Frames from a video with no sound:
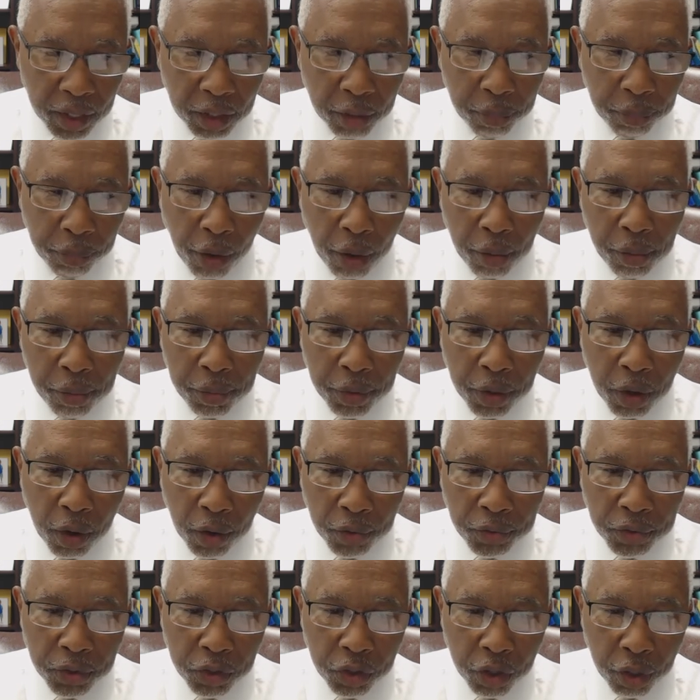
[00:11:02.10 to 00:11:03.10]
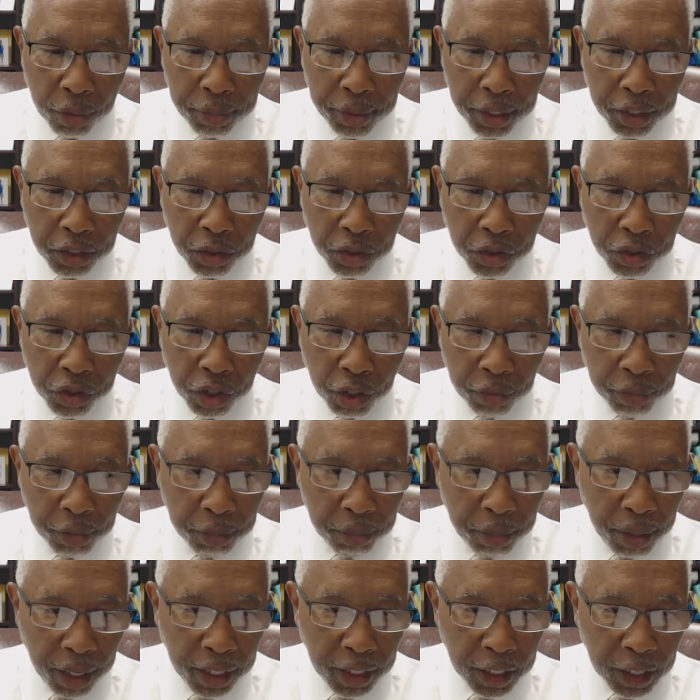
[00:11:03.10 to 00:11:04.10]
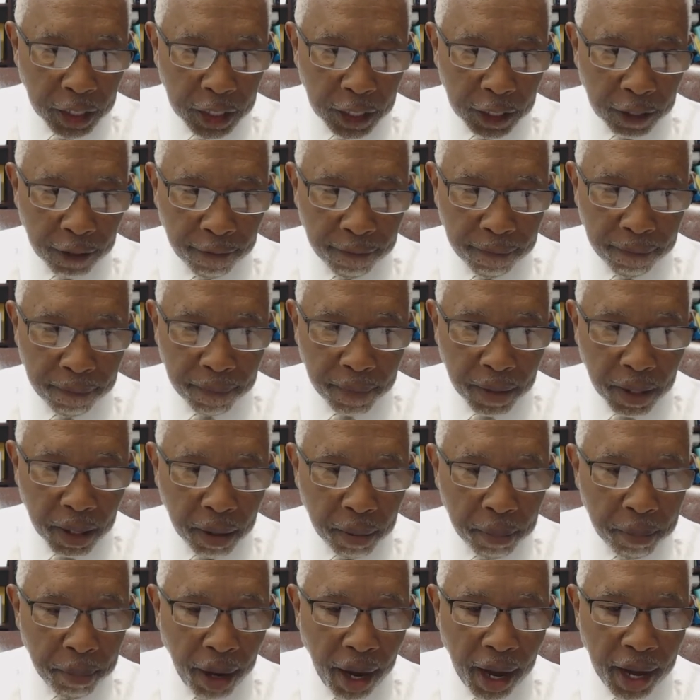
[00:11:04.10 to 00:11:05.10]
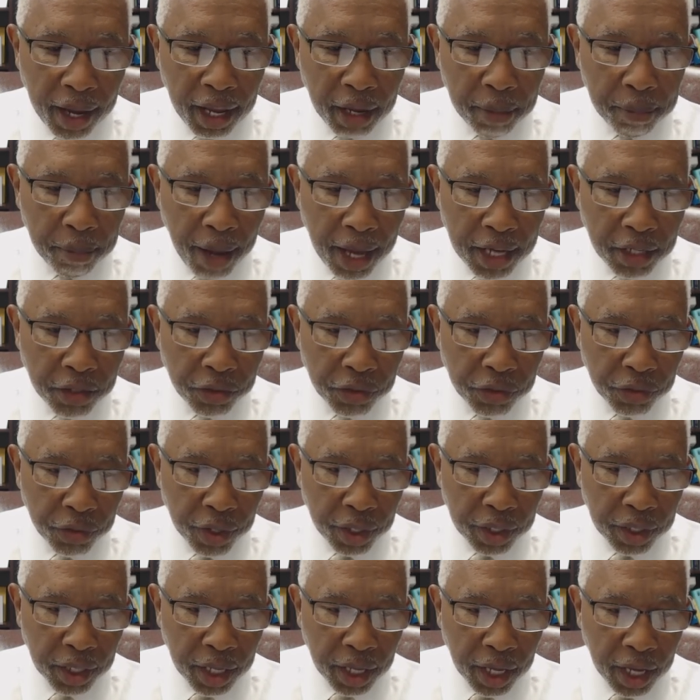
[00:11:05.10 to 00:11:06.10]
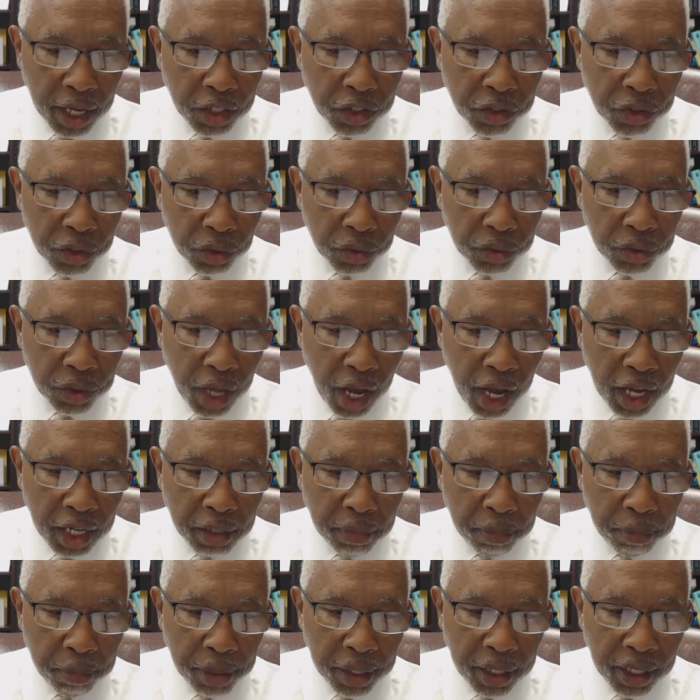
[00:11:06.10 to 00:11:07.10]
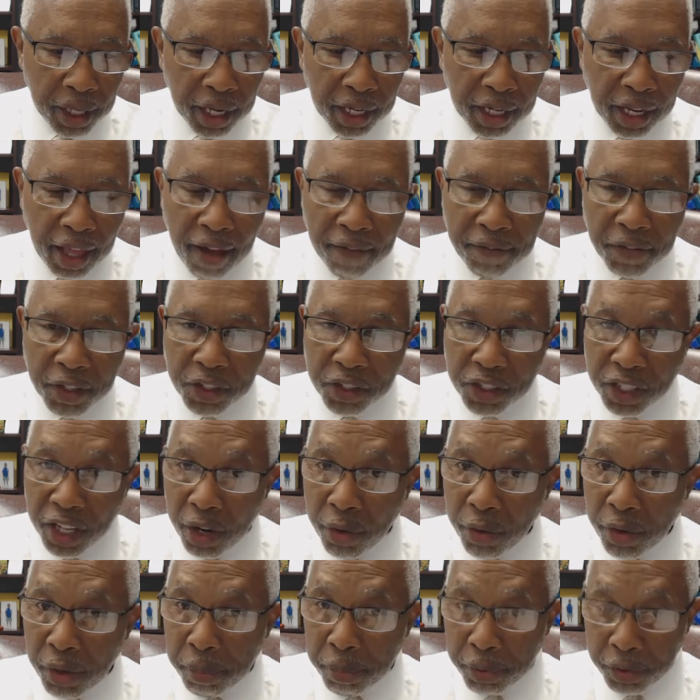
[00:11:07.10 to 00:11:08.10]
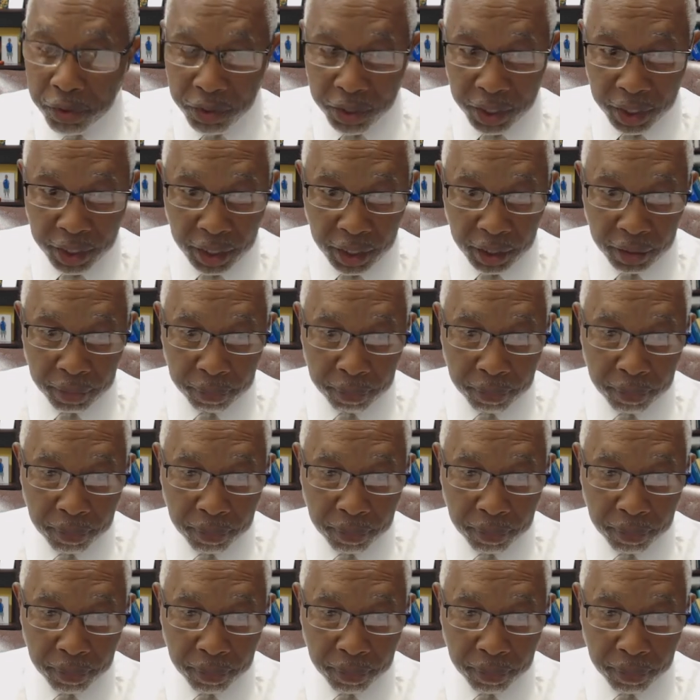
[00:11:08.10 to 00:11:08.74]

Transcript: The probable cause determination shall be made by a magistrate and shall not be an adversary proceeding.